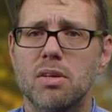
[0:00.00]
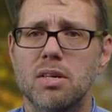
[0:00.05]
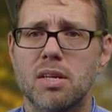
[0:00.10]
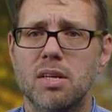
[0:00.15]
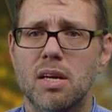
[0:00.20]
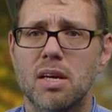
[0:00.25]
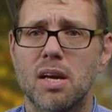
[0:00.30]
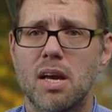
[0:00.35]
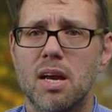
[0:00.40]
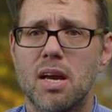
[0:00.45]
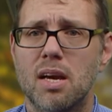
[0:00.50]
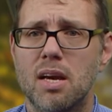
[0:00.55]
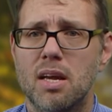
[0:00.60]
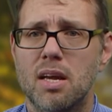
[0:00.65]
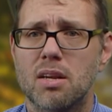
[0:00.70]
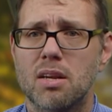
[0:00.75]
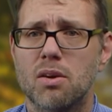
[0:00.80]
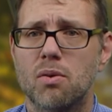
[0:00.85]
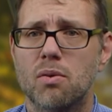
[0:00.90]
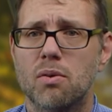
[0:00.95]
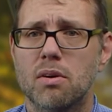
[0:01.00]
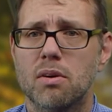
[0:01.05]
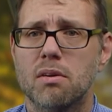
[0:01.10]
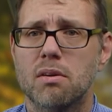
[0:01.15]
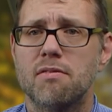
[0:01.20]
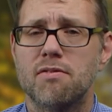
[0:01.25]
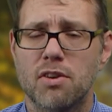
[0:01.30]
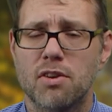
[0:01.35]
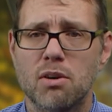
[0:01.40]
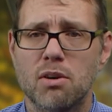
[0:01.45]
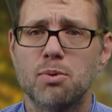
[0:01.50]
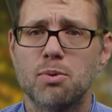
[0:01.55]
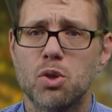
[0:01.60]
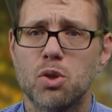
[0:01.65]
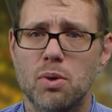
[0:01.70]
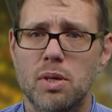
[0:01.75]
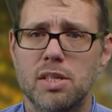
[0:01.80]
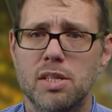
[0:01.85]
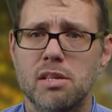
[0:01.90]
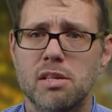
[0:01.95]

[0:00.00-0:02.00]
looking at your verb choice